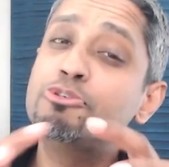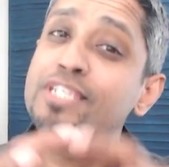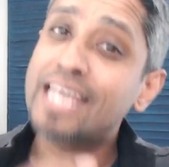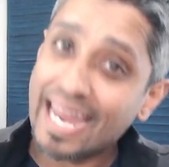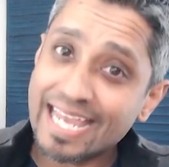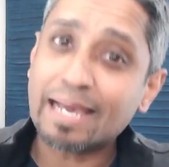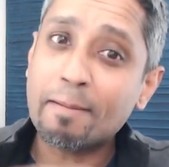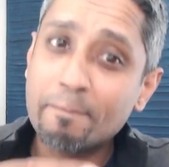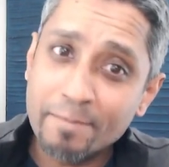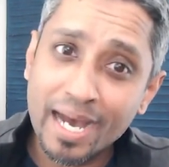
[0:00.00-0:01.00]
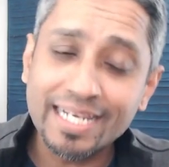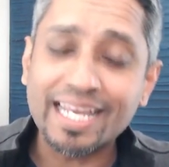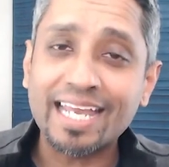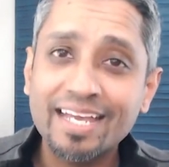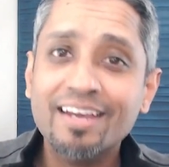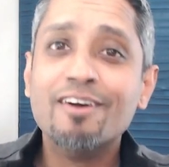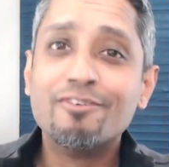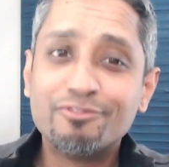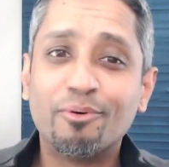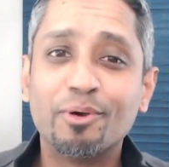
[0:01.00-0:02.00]
take money
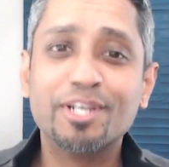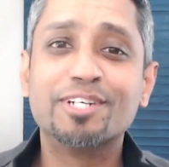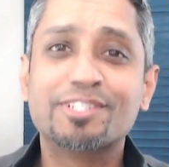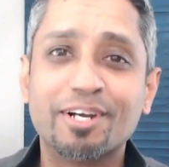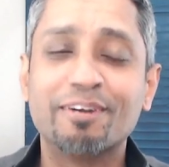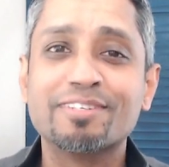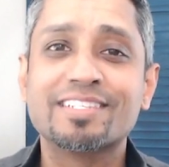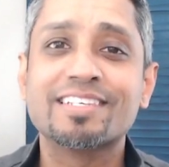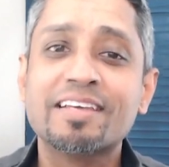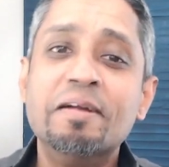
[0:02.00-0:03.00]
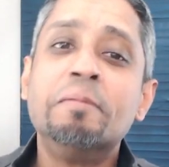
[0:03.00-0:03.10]
for your services.